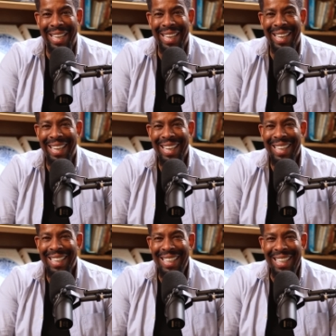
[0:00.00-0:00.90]
That's
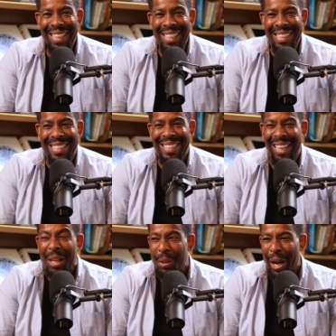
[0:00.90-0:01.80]
exactly.
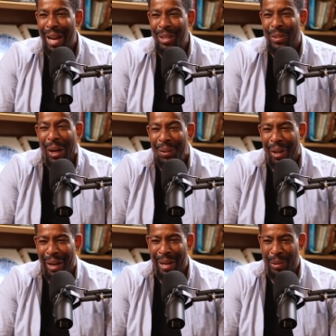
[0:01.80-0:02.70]
Sunday.
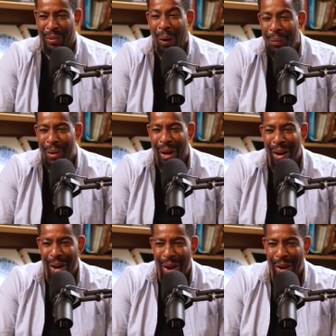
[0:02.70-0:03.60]
Sunday.
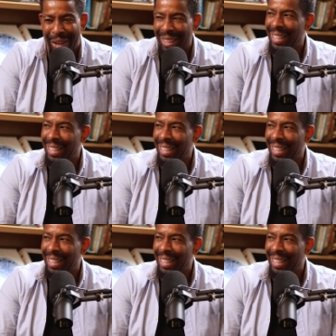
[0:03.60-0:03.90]
Sunday.